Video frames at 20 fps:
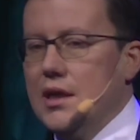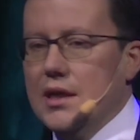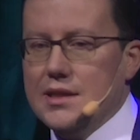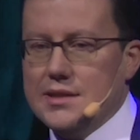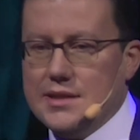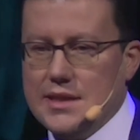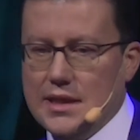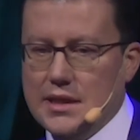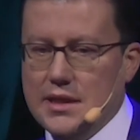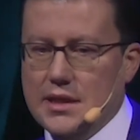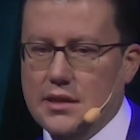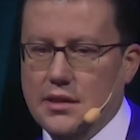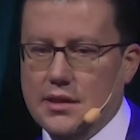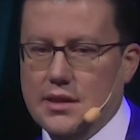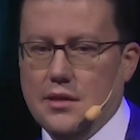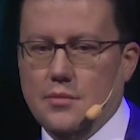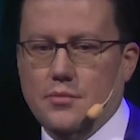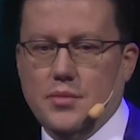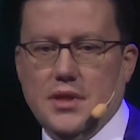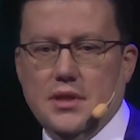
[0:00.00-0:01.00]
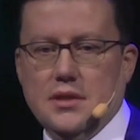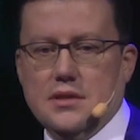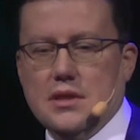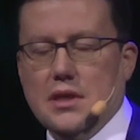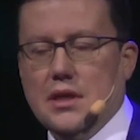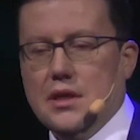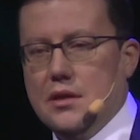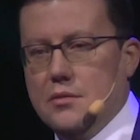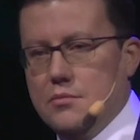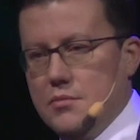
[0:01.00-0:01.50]
Technical companies,
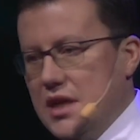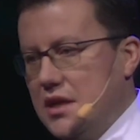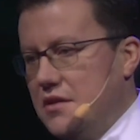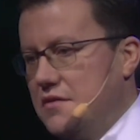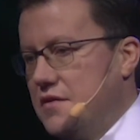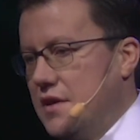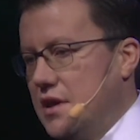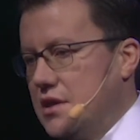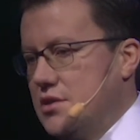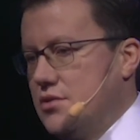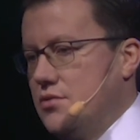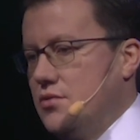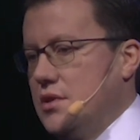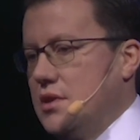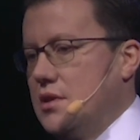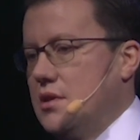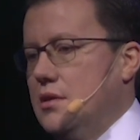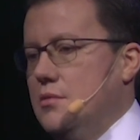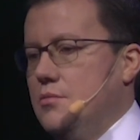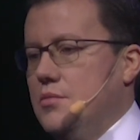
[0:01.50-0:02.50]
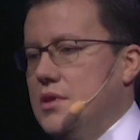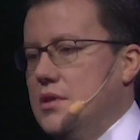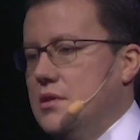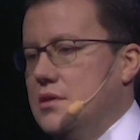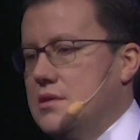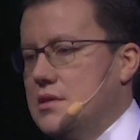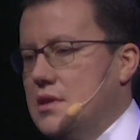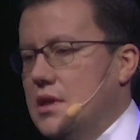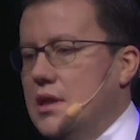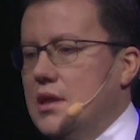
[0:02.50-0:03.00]
manufacturing
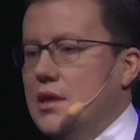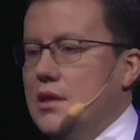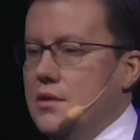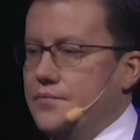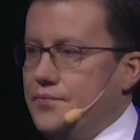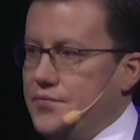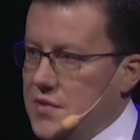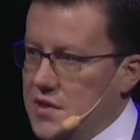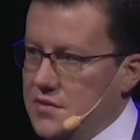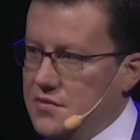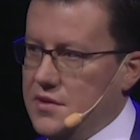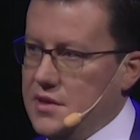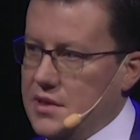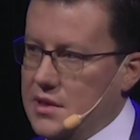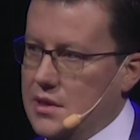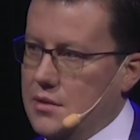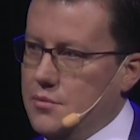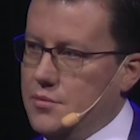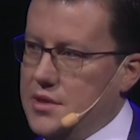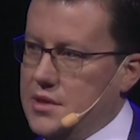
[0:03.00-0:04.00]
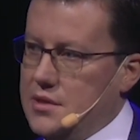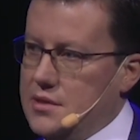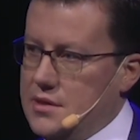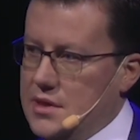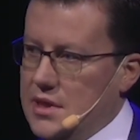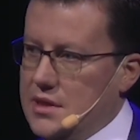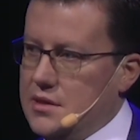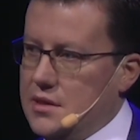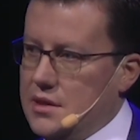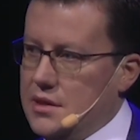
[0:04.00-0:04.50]
companies, different companies
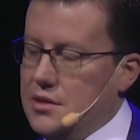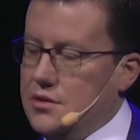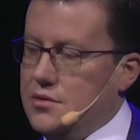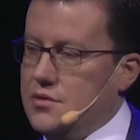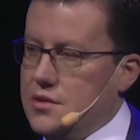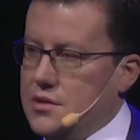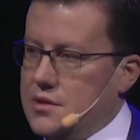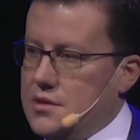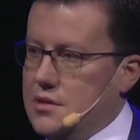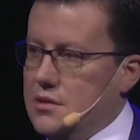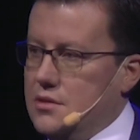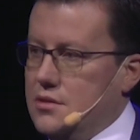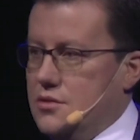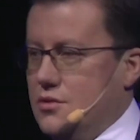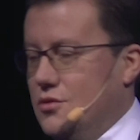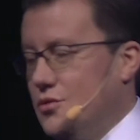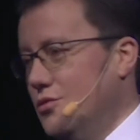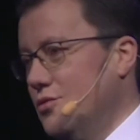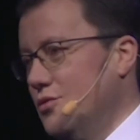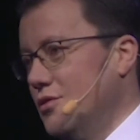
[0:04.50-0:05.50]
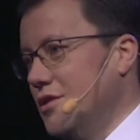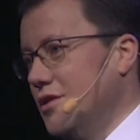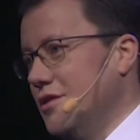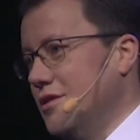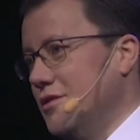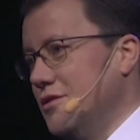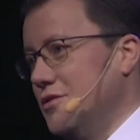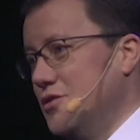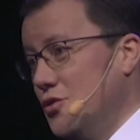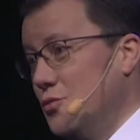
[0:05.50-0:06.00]
that are interested to
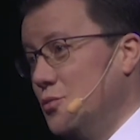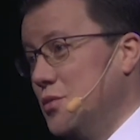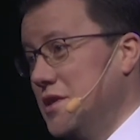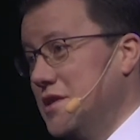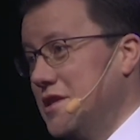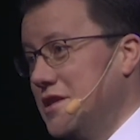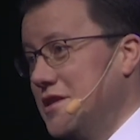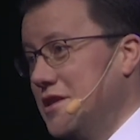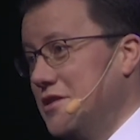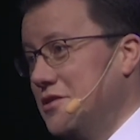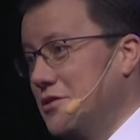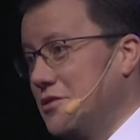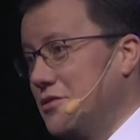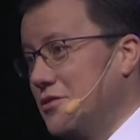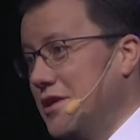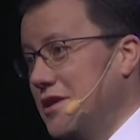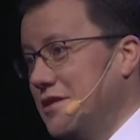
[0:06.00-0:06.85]
do business in Ukraine.